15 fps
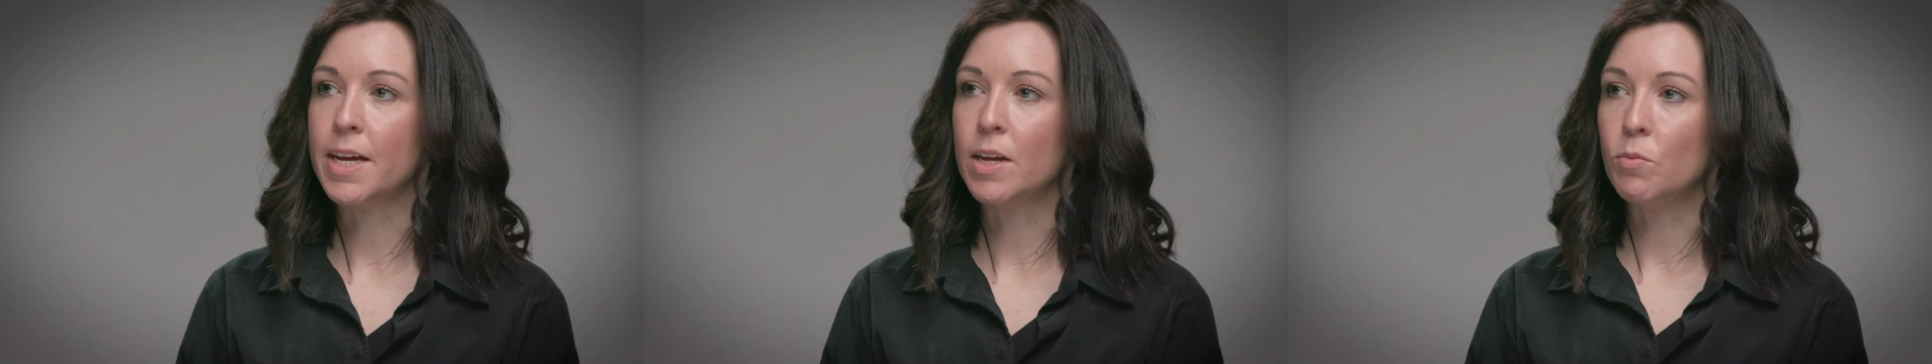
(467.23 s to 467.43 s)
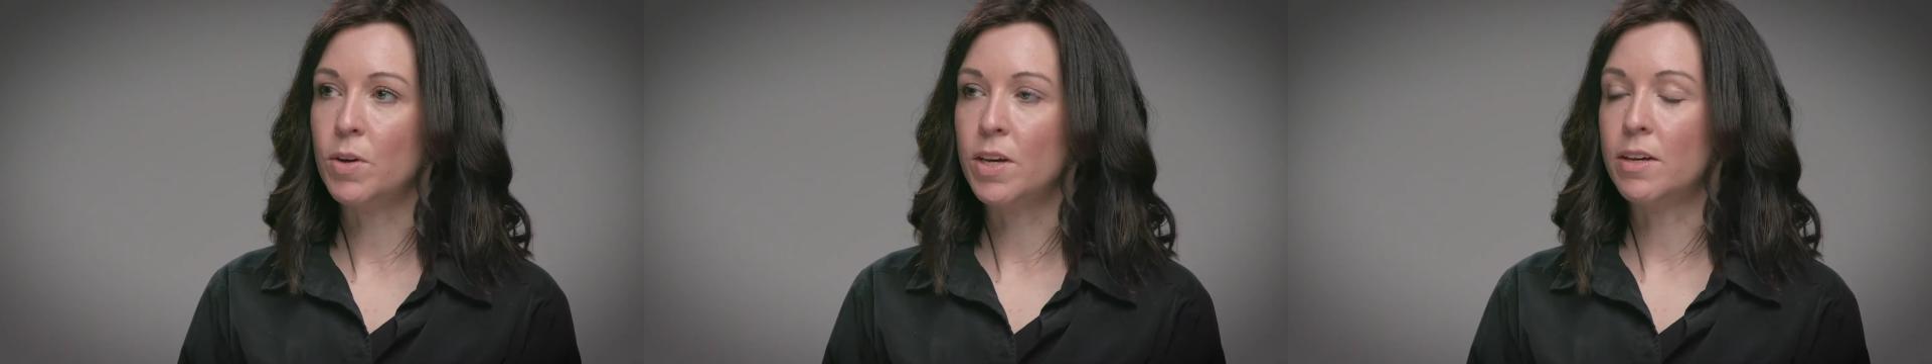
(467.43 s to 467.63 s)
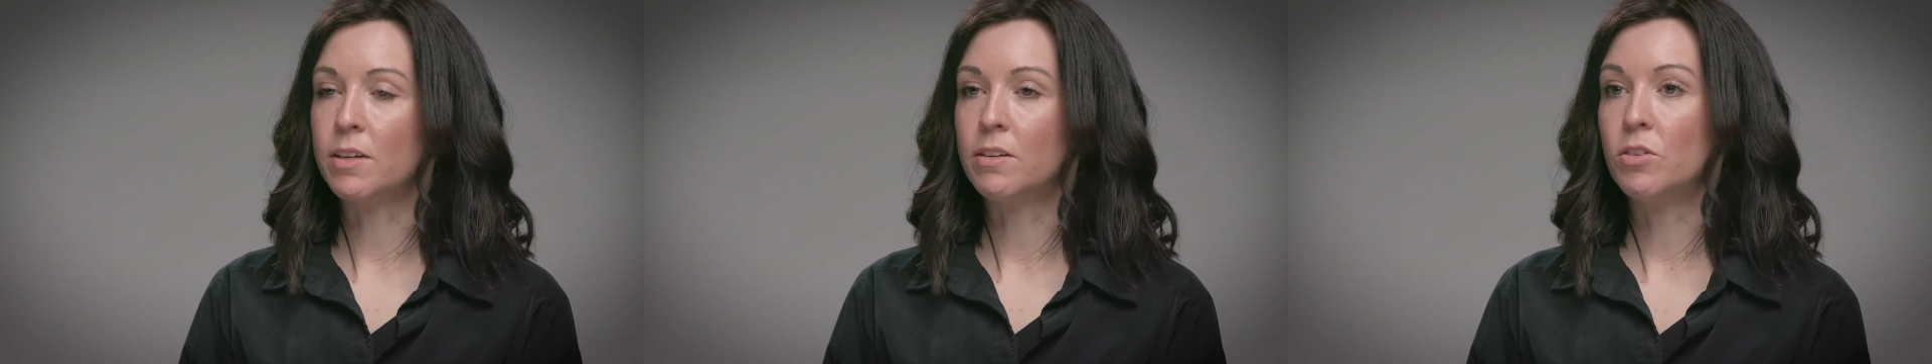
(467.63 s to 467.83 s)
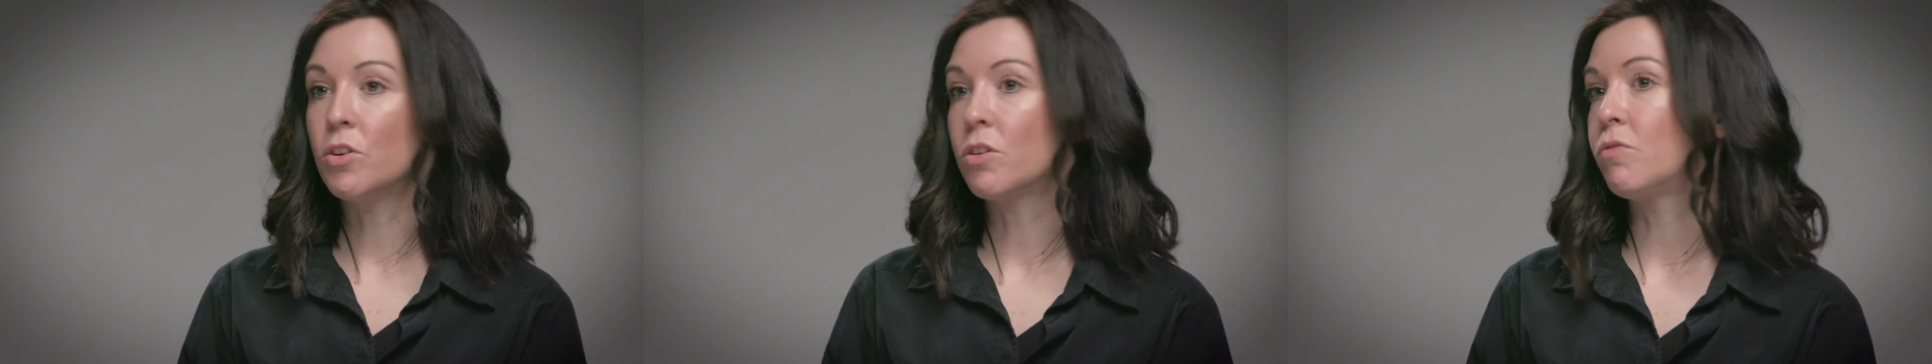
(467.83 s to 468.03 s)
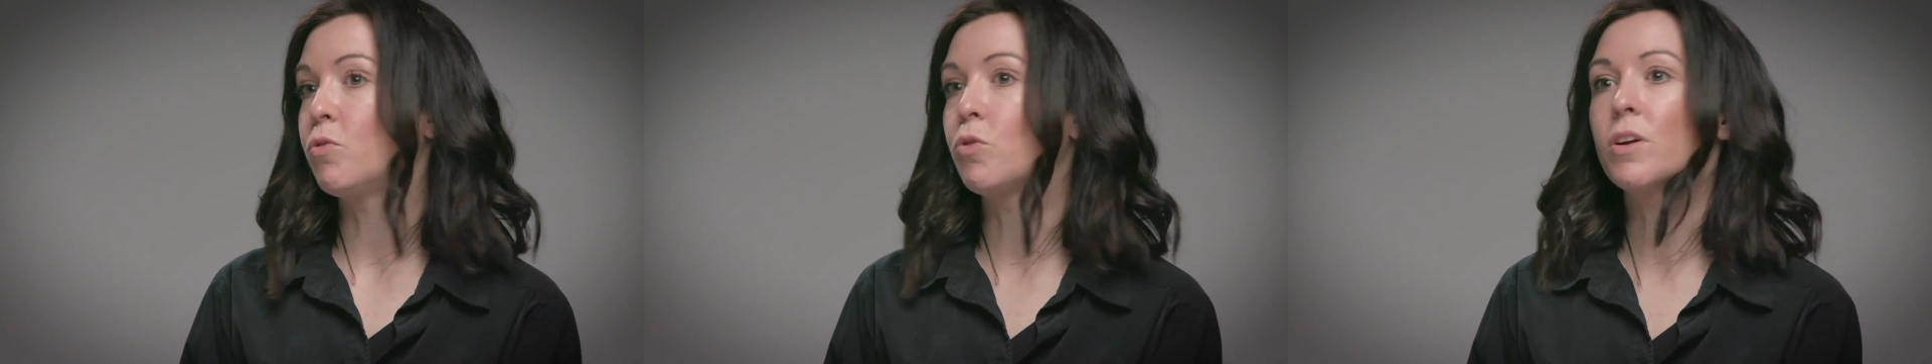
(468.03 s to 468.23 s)
and we can
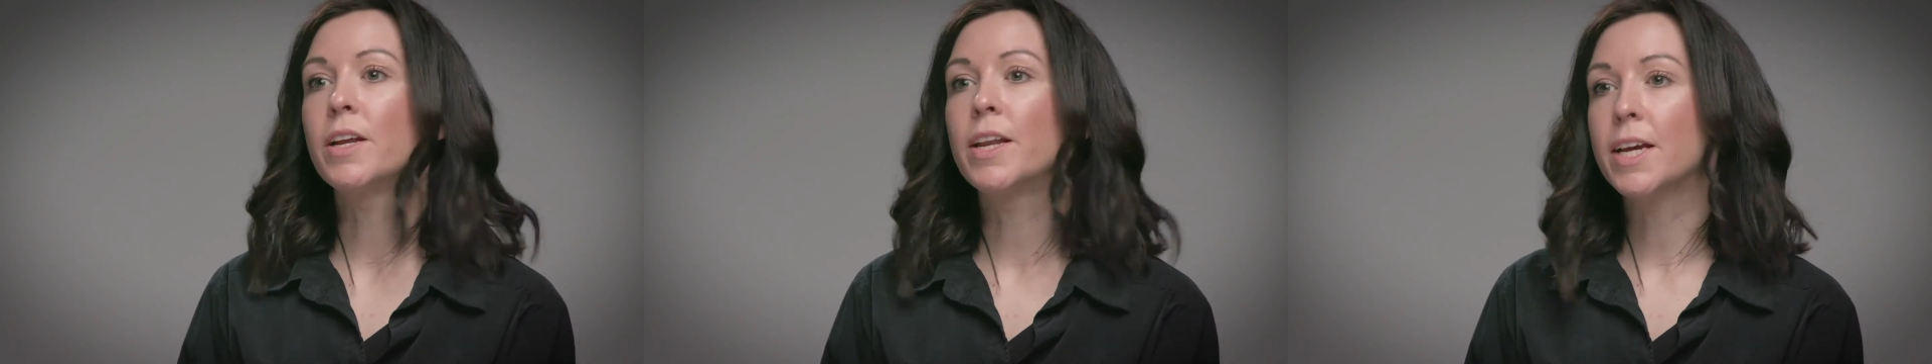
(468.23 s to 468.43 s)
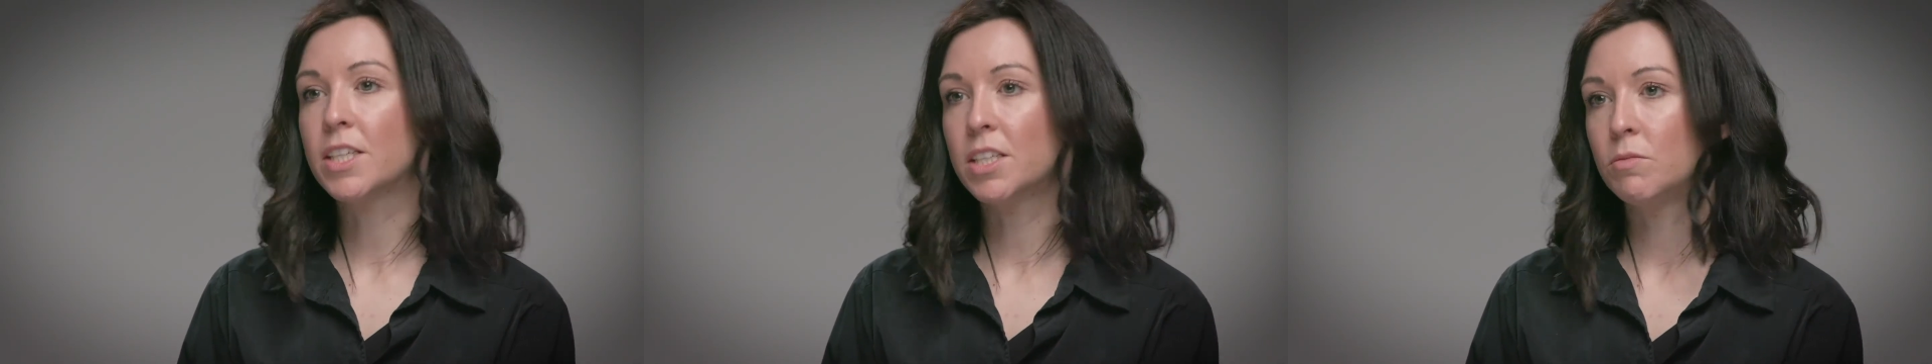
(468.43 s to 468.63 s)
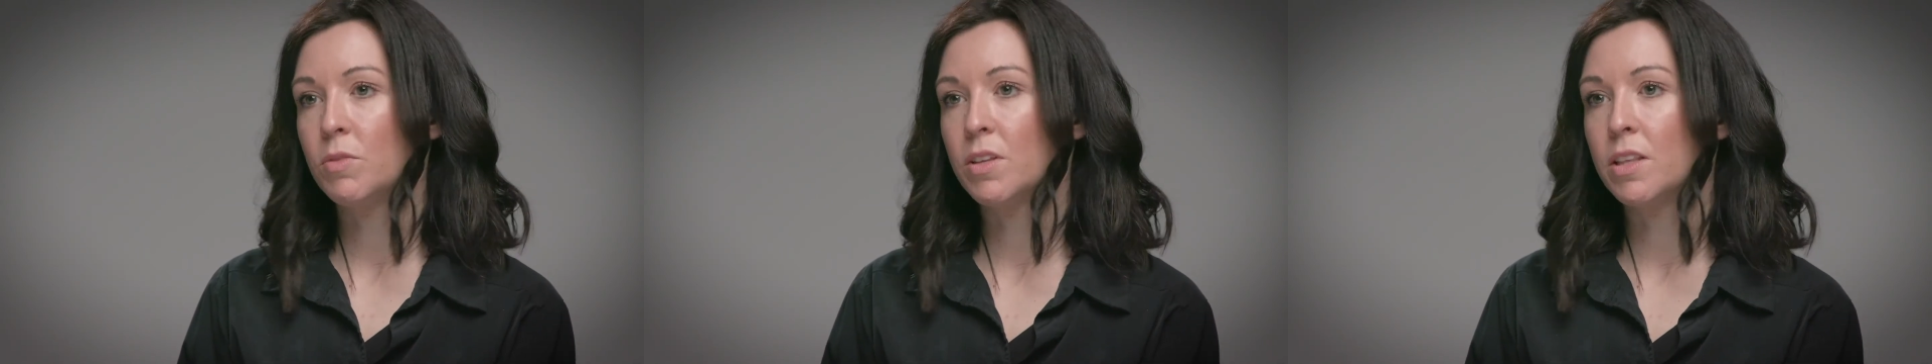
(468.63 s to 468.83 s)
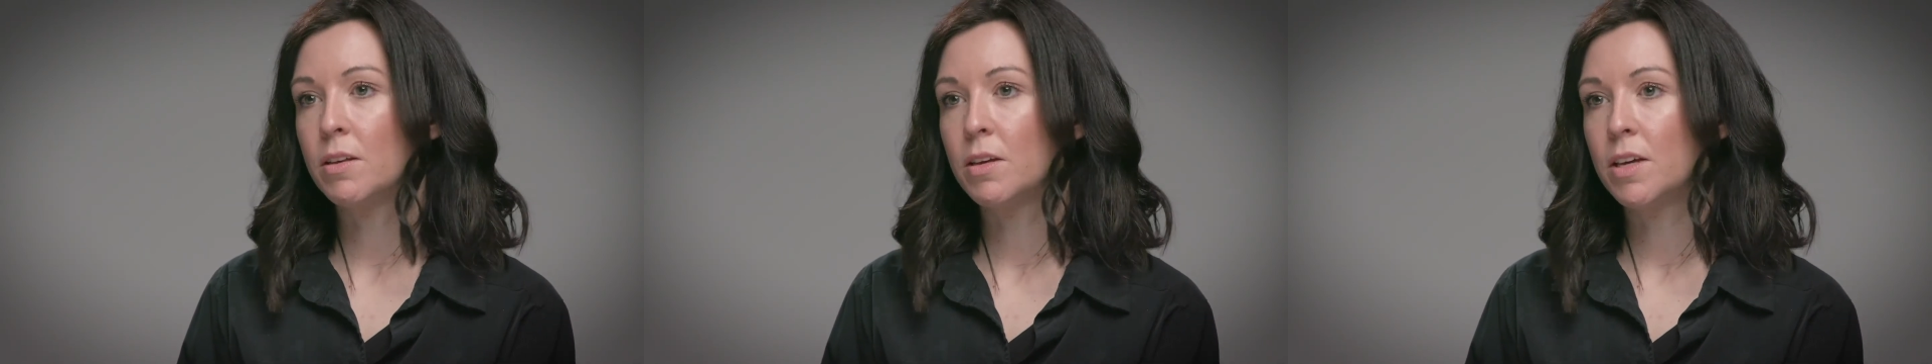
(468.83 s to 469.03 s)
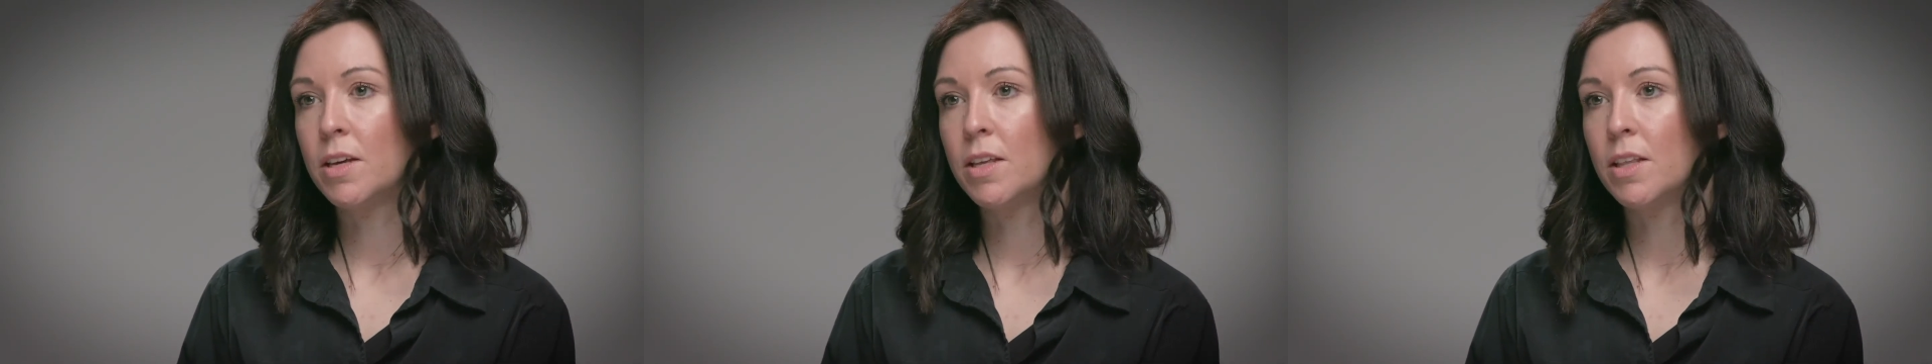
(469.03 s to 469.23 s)
look for a connection with
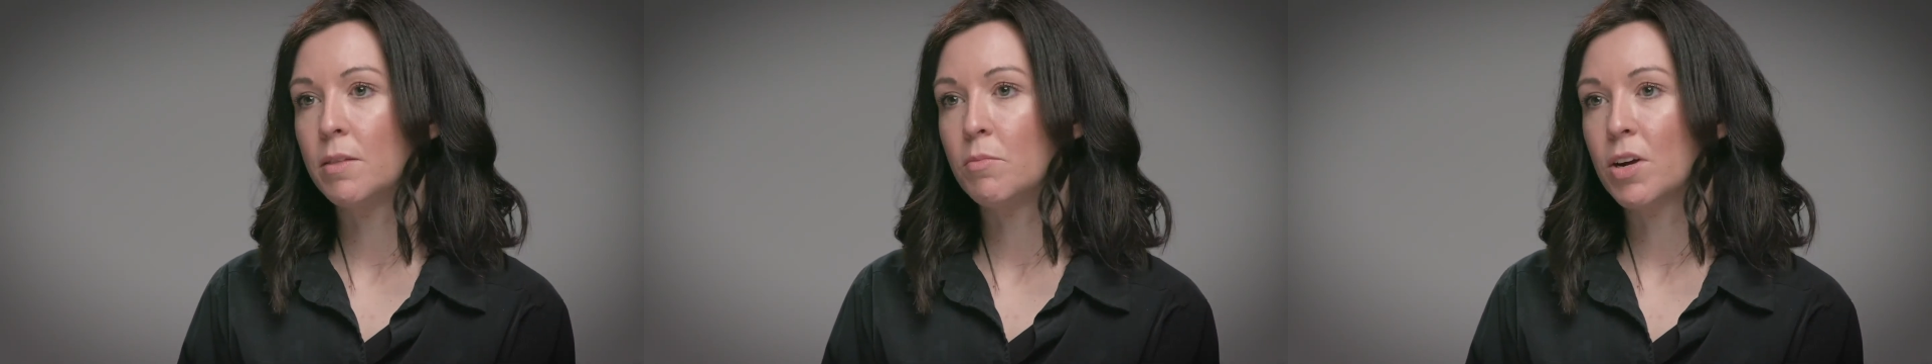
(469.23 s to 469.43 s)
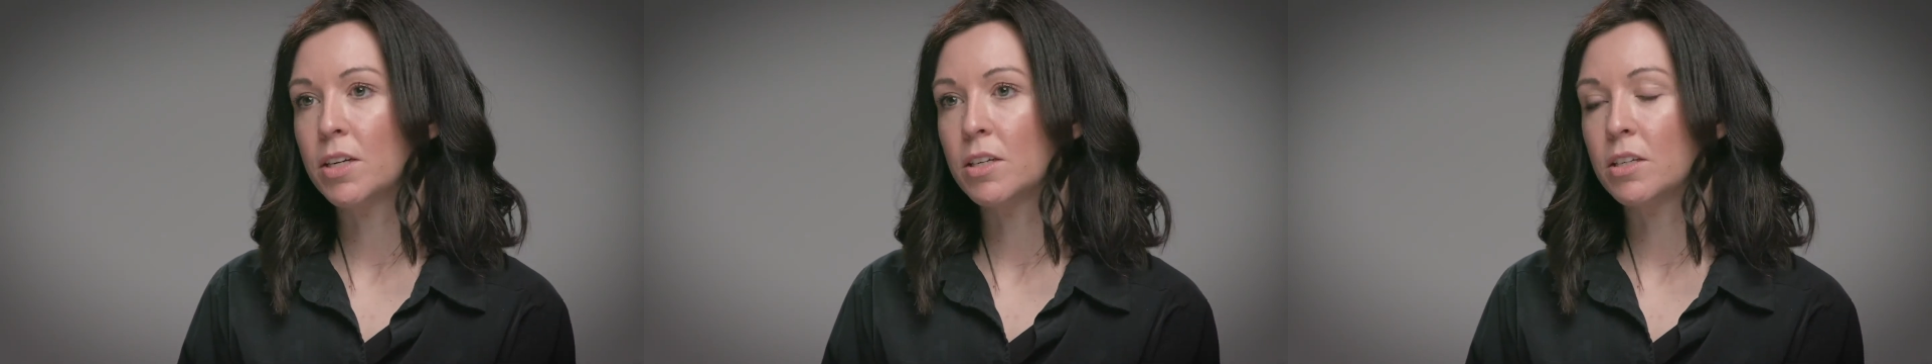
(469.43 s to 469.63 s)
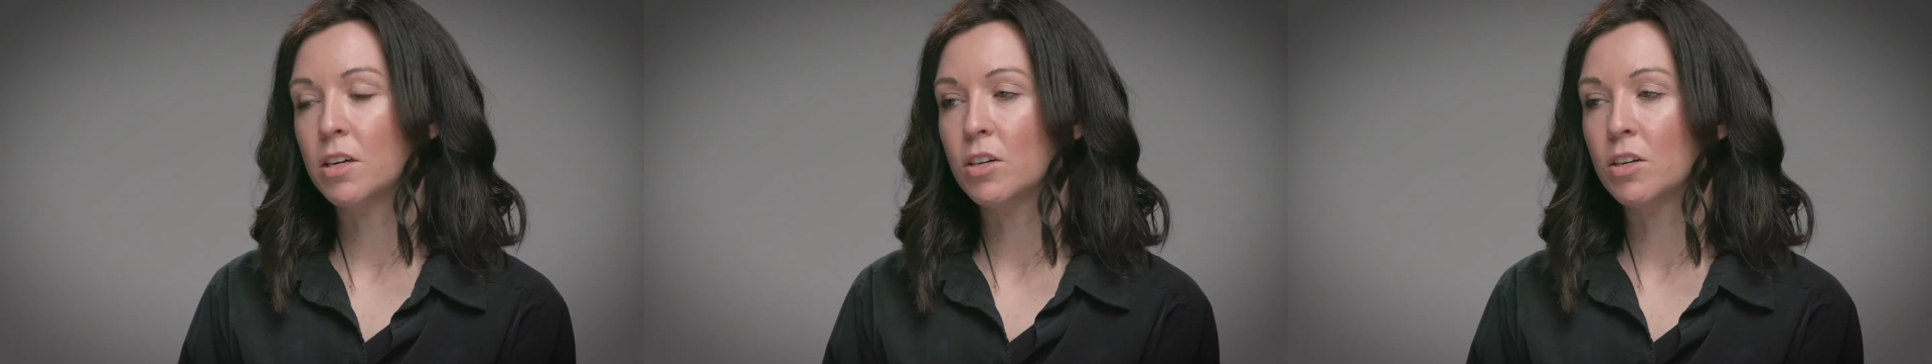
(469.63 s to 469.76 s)
the branch